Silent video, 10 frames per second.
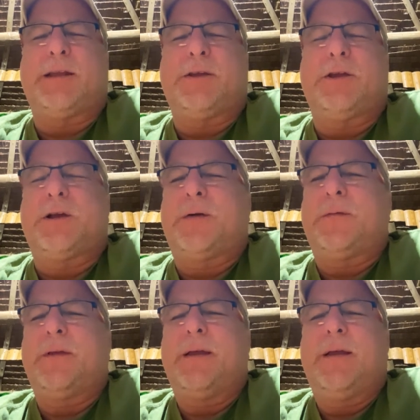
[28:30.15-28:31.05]
There you go.
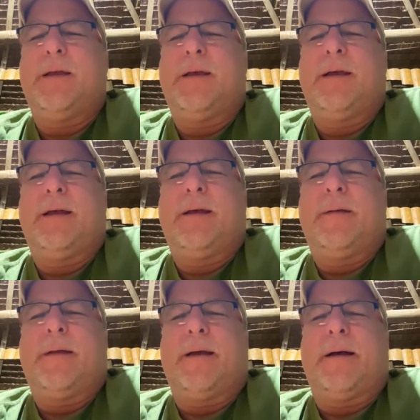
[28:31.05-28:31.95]

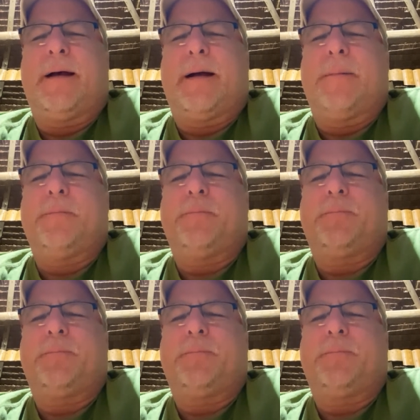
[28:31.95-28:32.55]
I